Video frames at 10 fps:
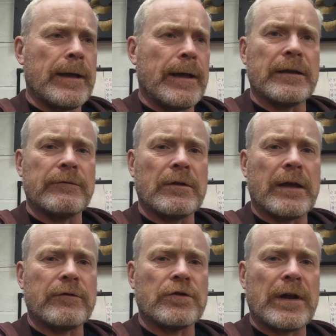and they
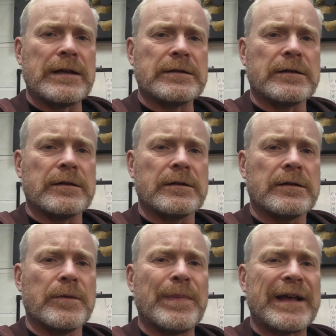have a greater
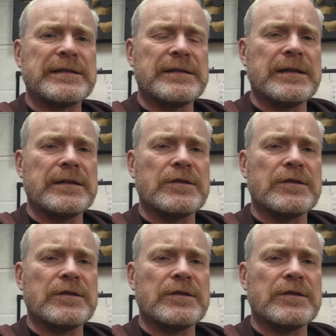capacity